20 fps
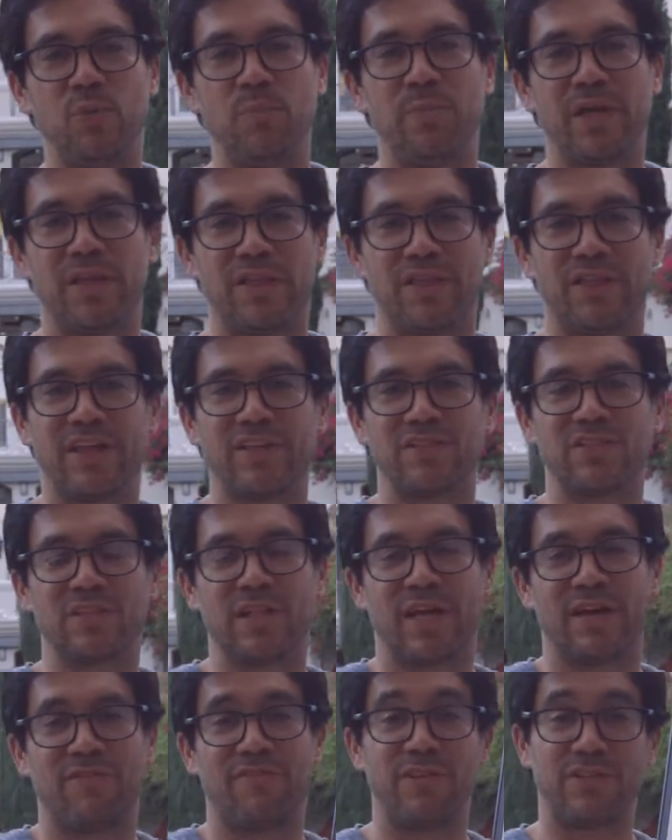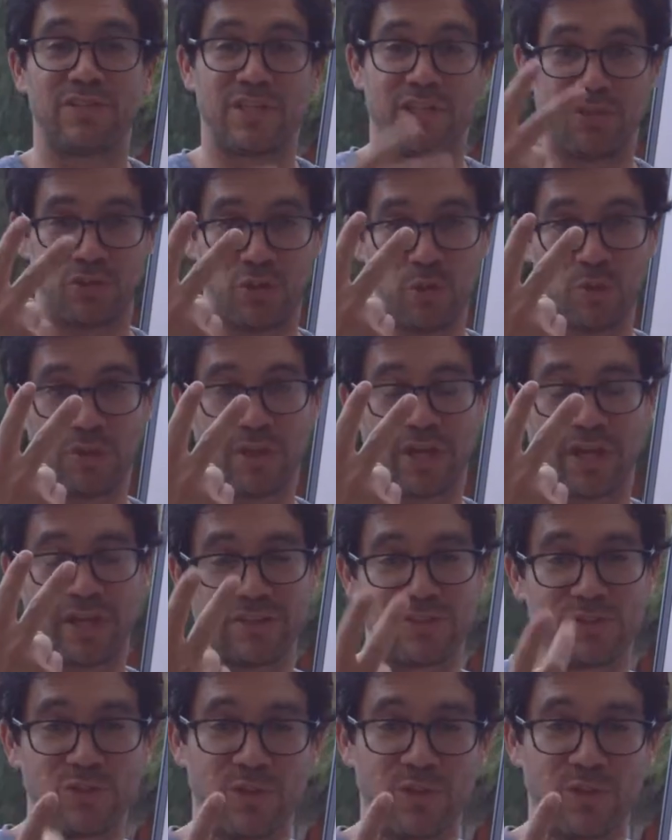big things in life? He said, 2 things.